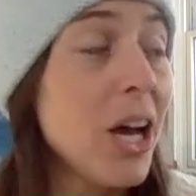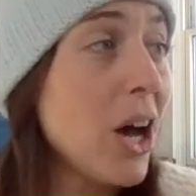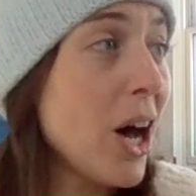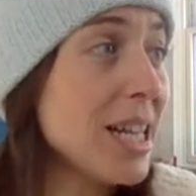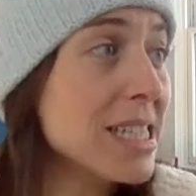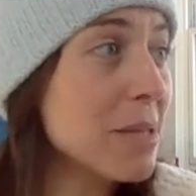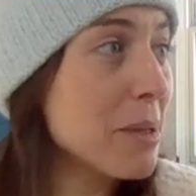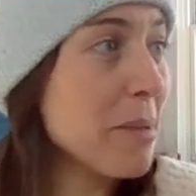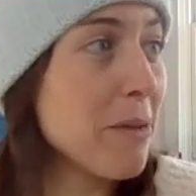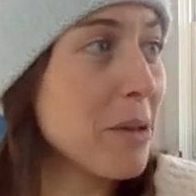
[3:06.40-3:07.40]
Awesome.
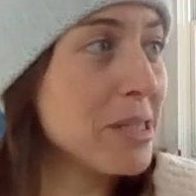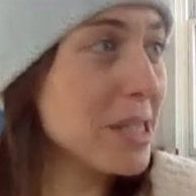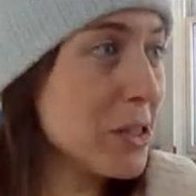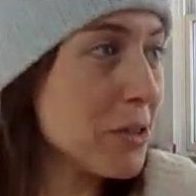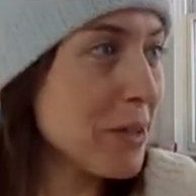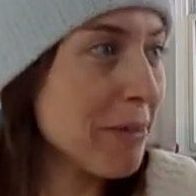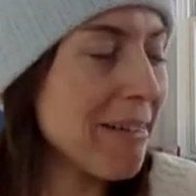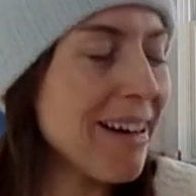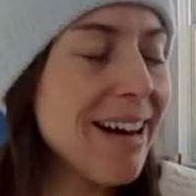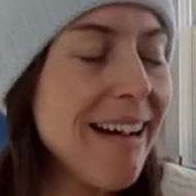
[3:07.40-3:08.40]
In my role as
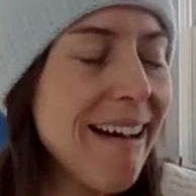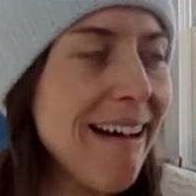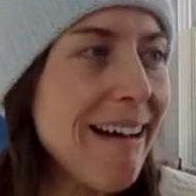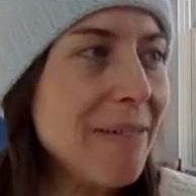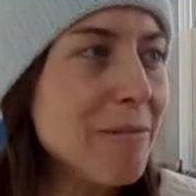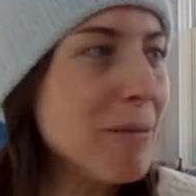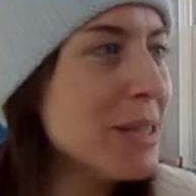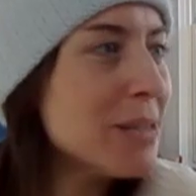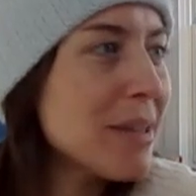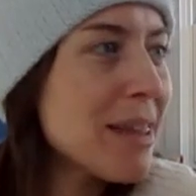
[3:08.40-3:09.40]
interviewer,
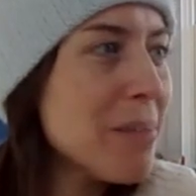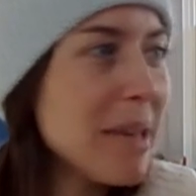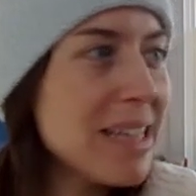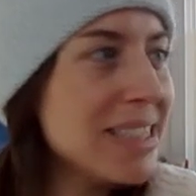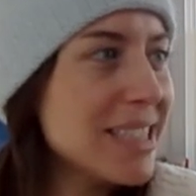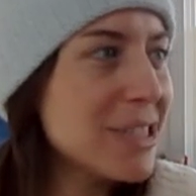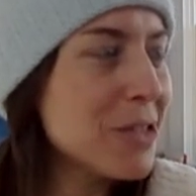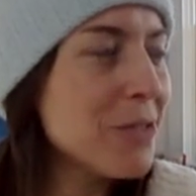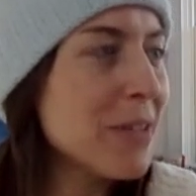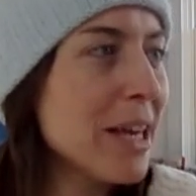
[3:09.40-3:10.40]
what's one of the biggest
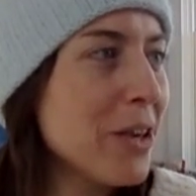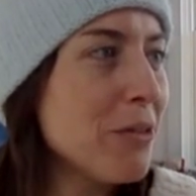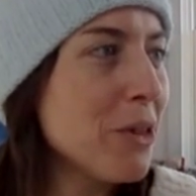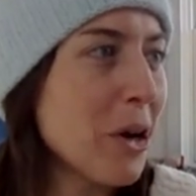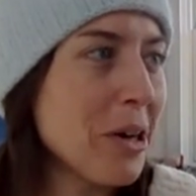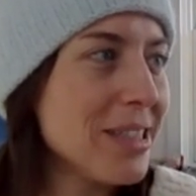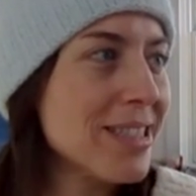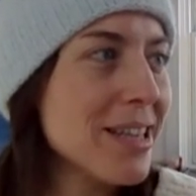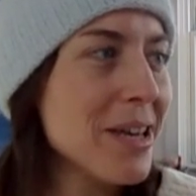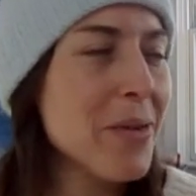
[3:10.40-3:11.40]
things you feel like you've
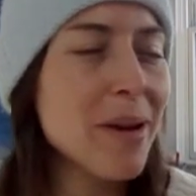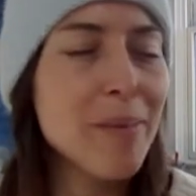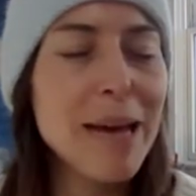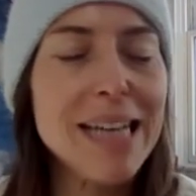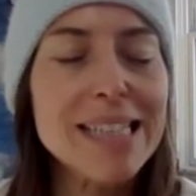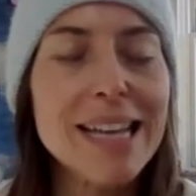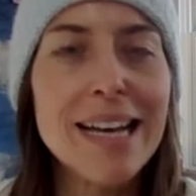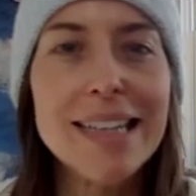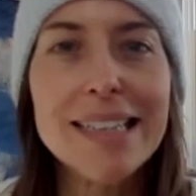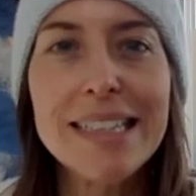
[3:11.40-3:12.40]
learned that you want to pass
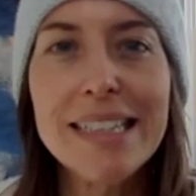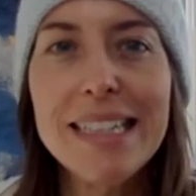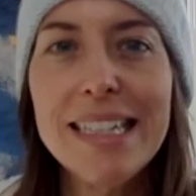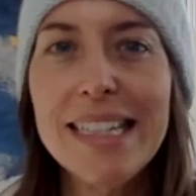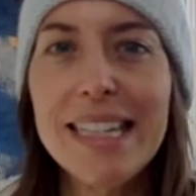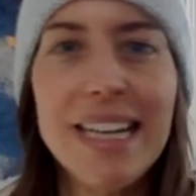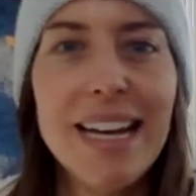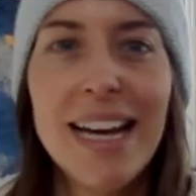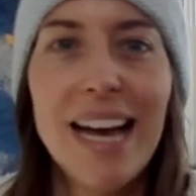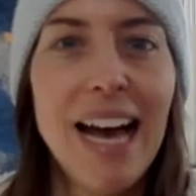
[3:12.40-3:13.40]
on?
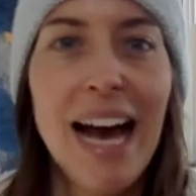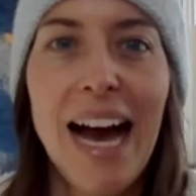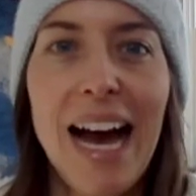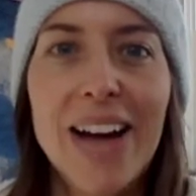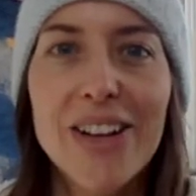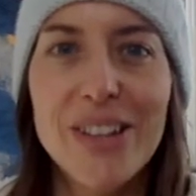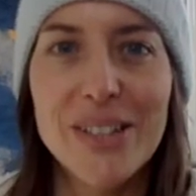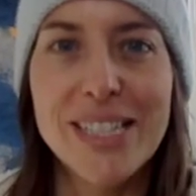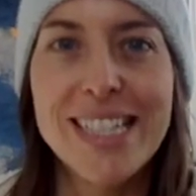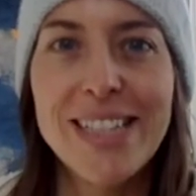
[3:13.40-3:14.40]
I don't
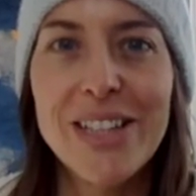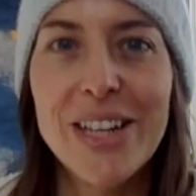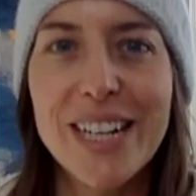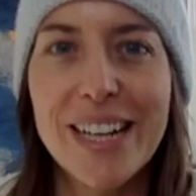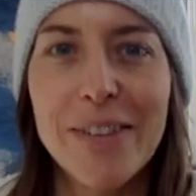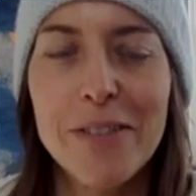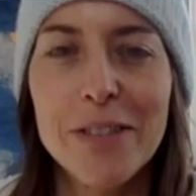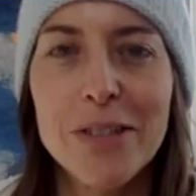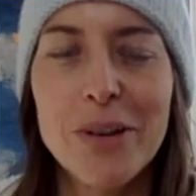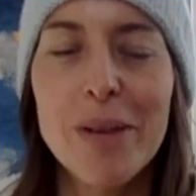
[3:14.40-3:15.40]
know, still learning for
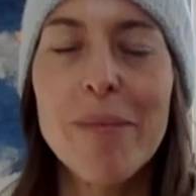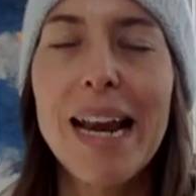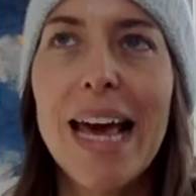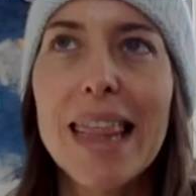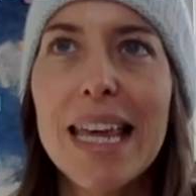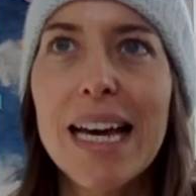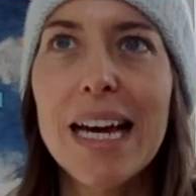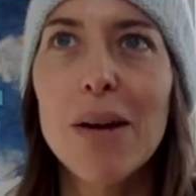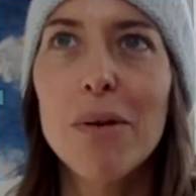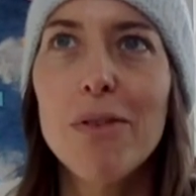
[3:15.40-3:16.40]
sure, but I
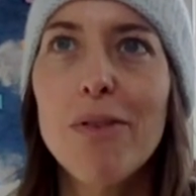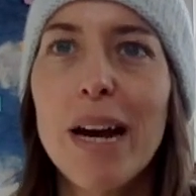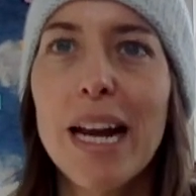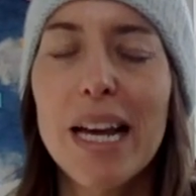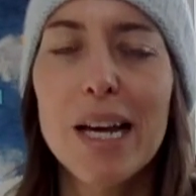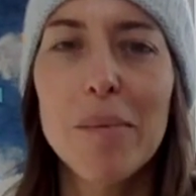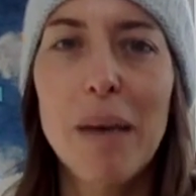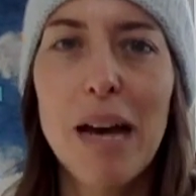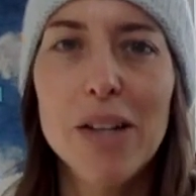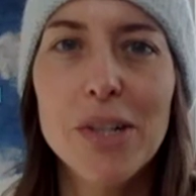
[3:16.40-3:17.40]
think a refrain I come
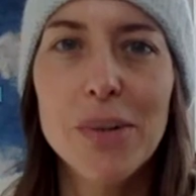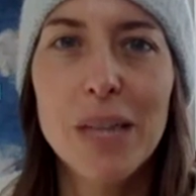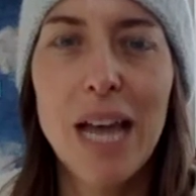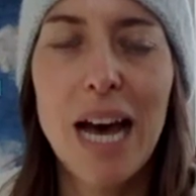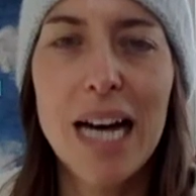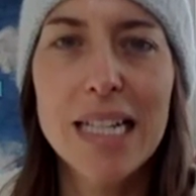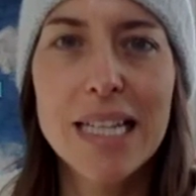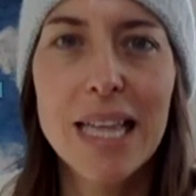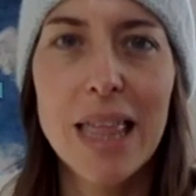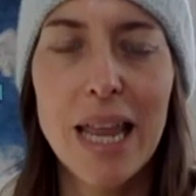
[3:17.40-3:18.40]
back to a
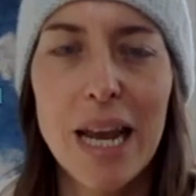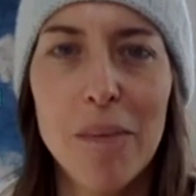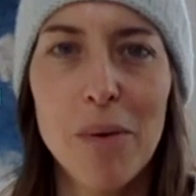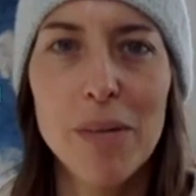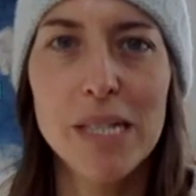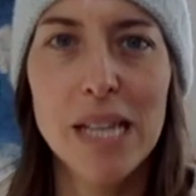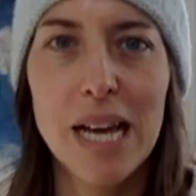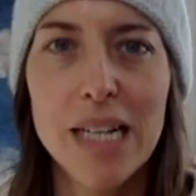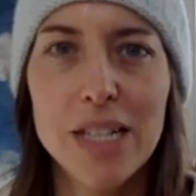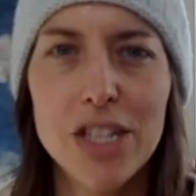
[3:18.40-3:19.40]
lot that I'm always
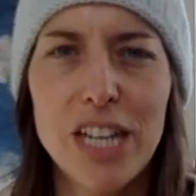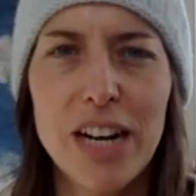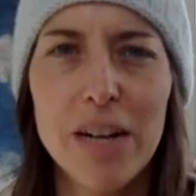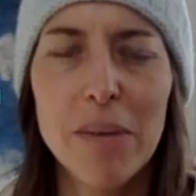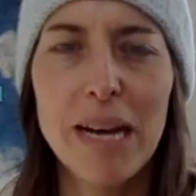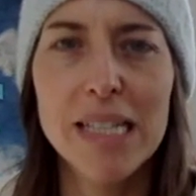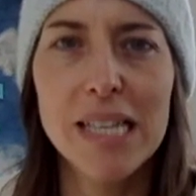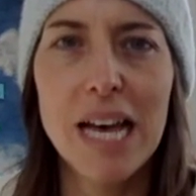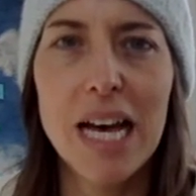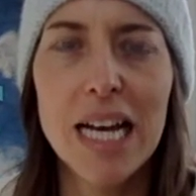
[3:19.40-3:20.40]
glad to share and
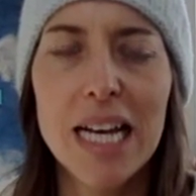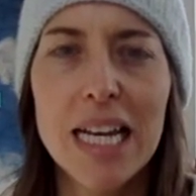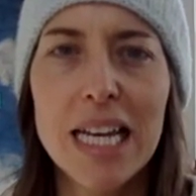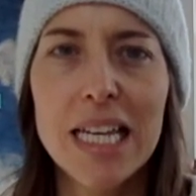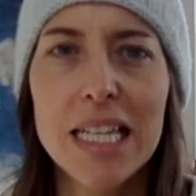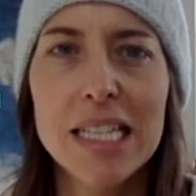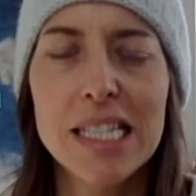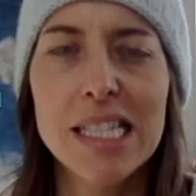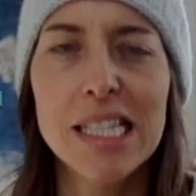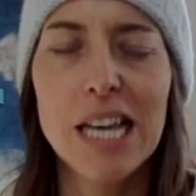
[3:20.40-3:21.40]
pass on
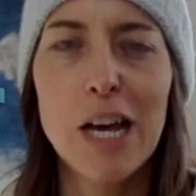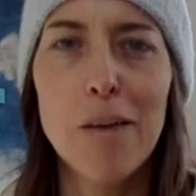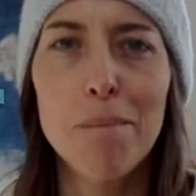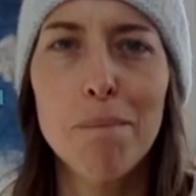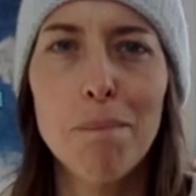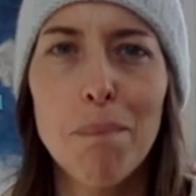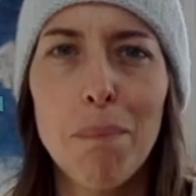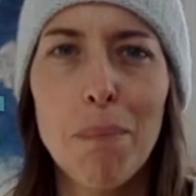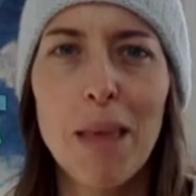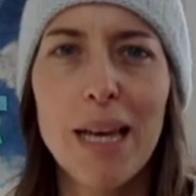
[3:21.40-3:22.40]
is
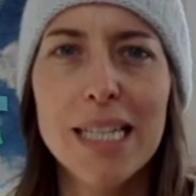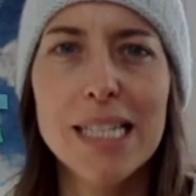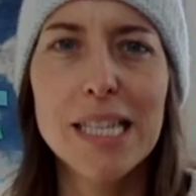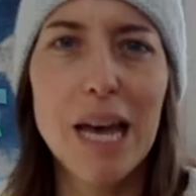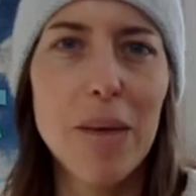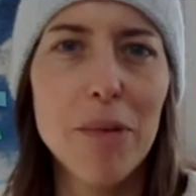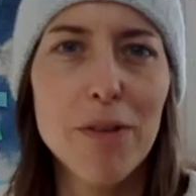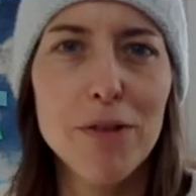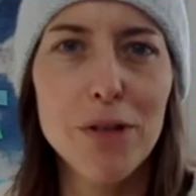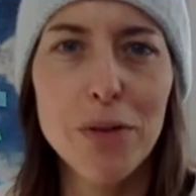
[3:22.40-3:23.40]
I guess it's a hybrid
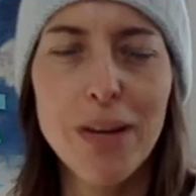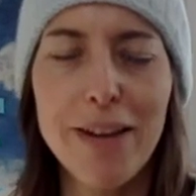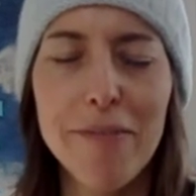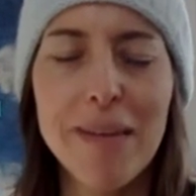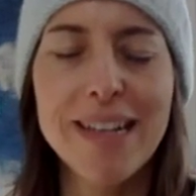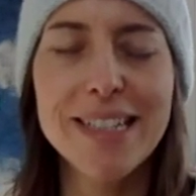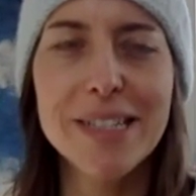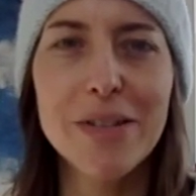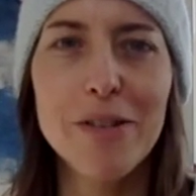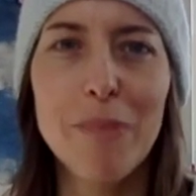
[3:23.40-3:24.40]
of two that I've made
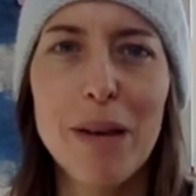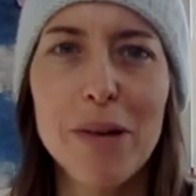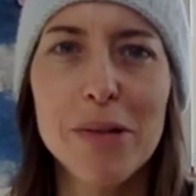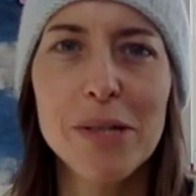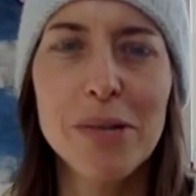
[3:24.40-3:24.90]
into sort of my own.